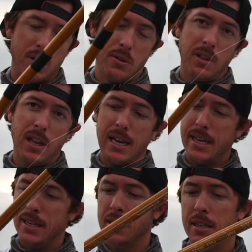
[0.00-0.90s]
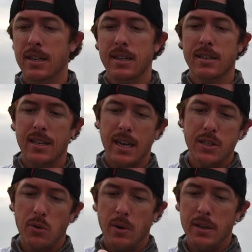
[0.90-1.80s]
So the line
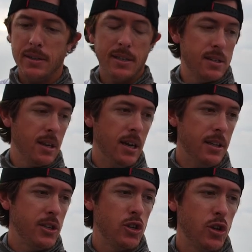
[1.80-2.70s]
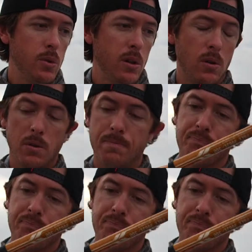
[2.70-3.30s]
ties around these, uh, these two little,